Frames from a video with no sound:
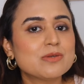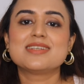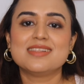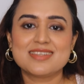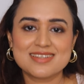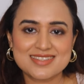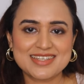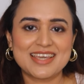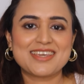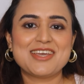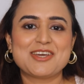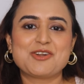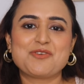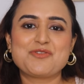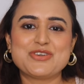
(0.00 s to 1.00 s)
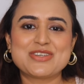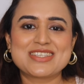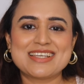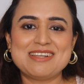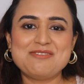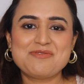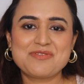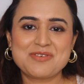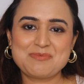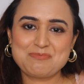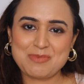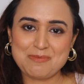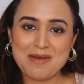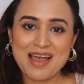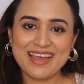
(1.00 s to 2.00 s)
Till then, take care of yourself.
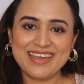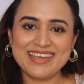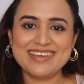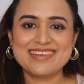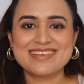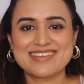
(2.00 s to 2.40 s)
Bye bye.